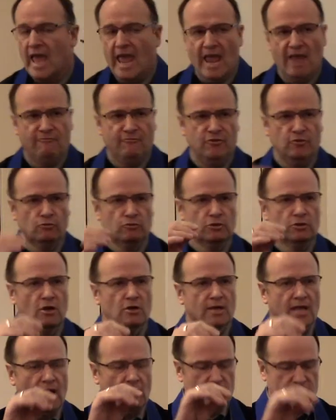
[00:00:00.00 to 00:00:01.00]
If you
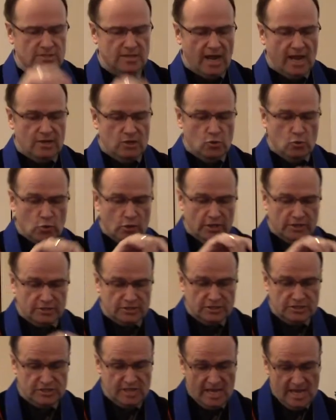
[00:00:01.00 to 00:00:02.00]
look outside, you can
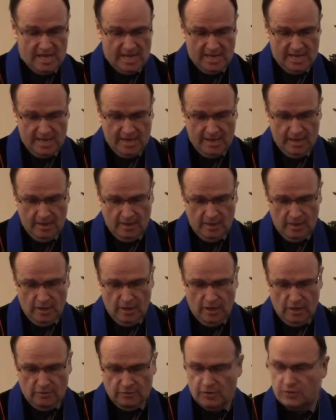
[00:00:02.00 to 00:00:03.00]
see
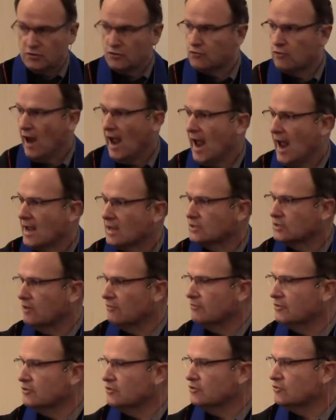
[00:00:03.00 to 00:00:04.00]
the tracks
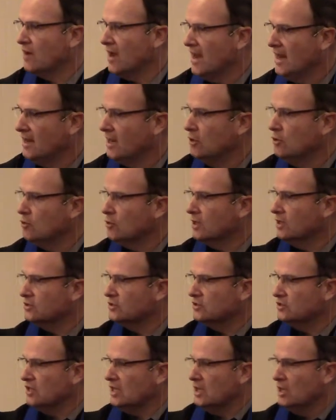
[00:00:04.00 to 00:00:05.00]
of the train and you can
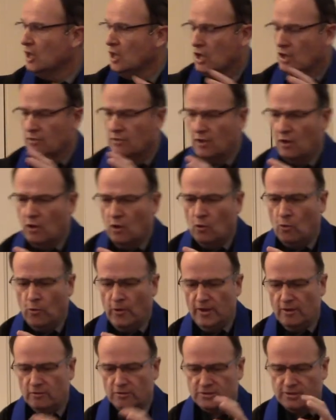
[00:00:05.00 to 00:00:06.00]
see the
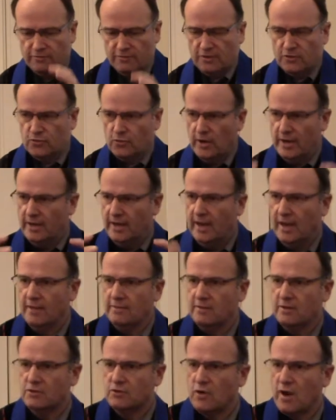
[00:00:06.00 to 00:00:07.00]
wheels of the train in
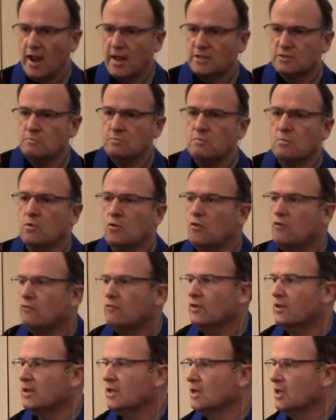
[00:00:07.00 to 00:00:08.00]
the tracks
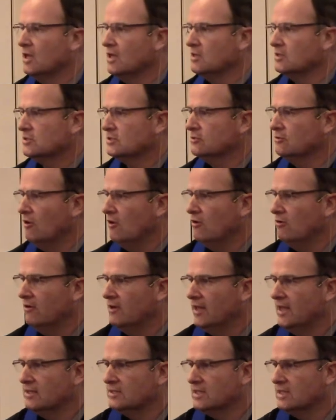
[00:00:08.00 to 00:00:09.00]
moving
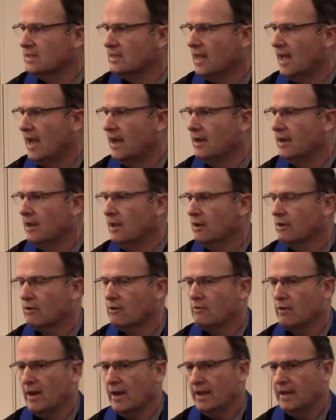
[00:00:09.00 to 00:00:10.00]
slowly. Isn't that
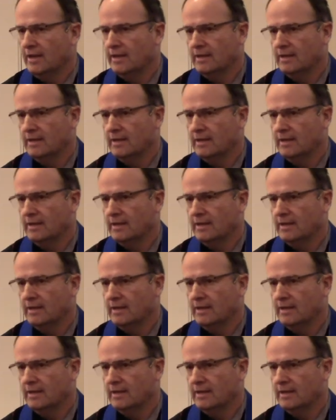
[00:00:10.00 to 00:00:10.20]
great?